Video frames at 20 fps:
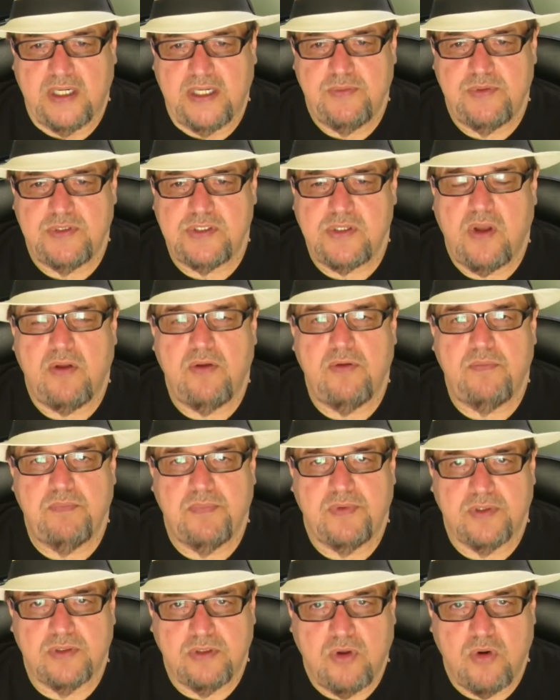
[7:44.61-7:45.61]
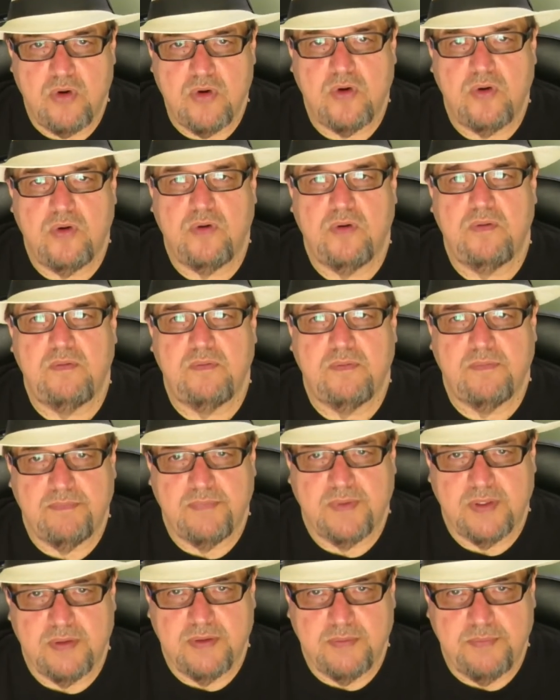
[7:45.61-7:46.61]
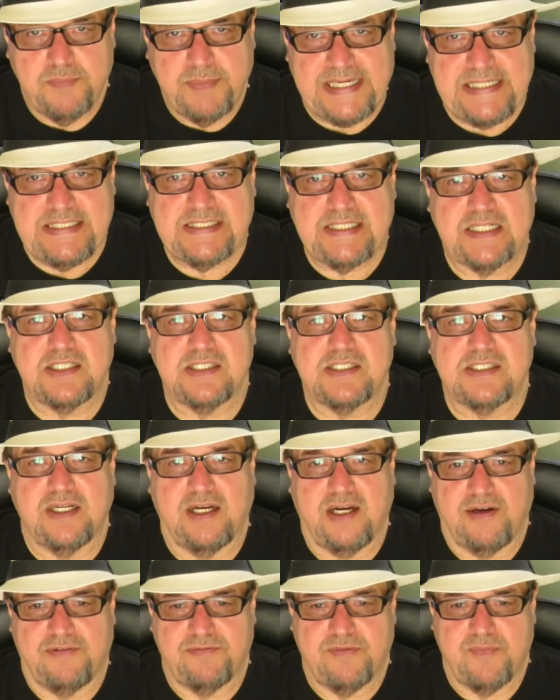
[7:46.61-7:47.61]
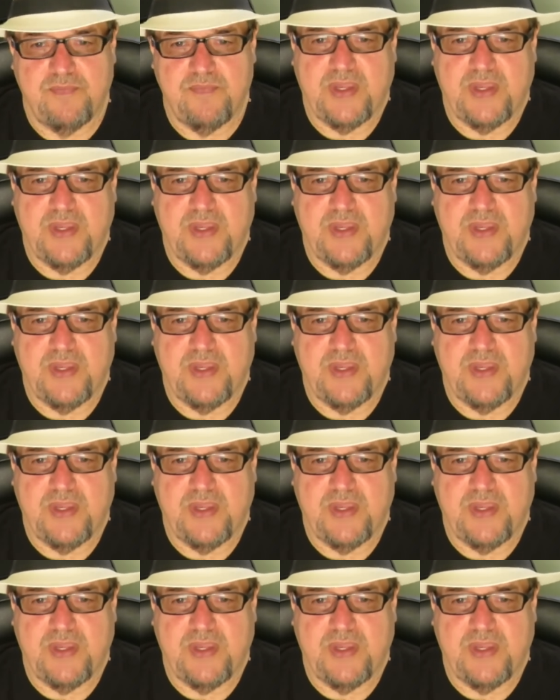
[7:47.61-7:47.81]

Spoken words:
it was all local, basic stuff.